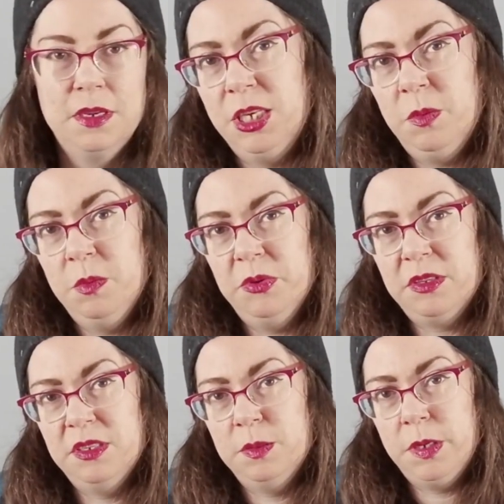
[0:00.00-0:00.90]
You give me a
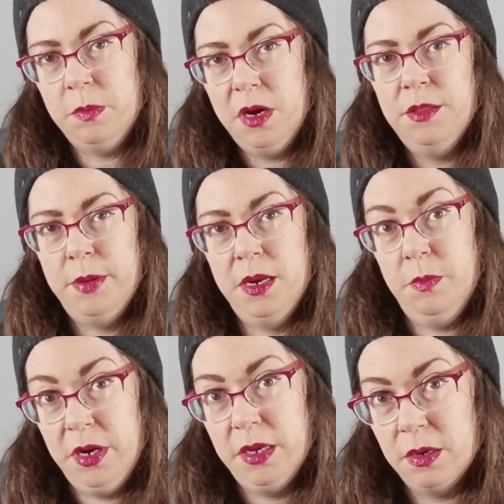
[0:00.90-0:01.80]
book that's about Mothman,
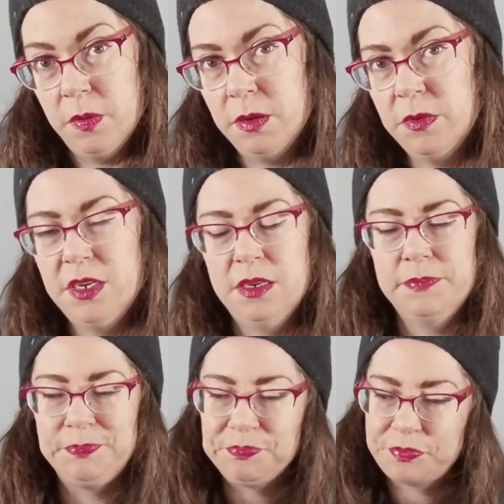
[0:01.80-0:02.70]
I'm probably gonna wanna read
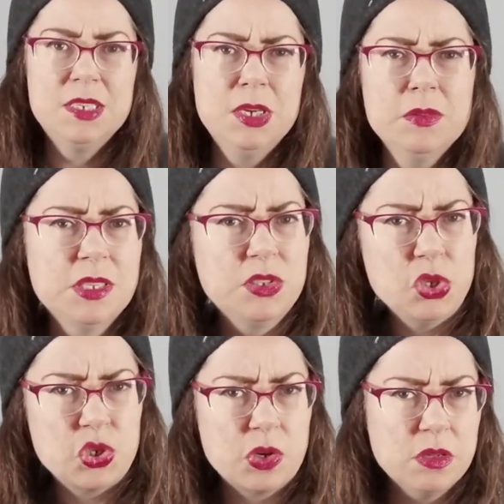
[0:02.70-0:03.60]
it. So this
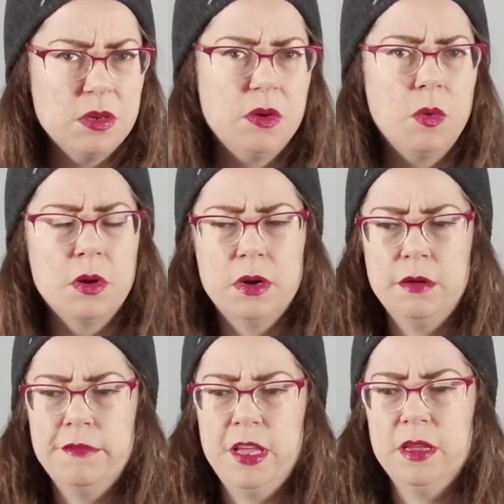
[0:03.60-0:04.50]
is a short little horror
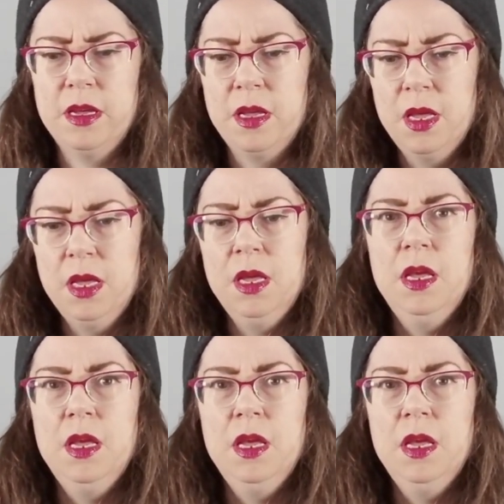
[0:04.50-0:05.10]
novella,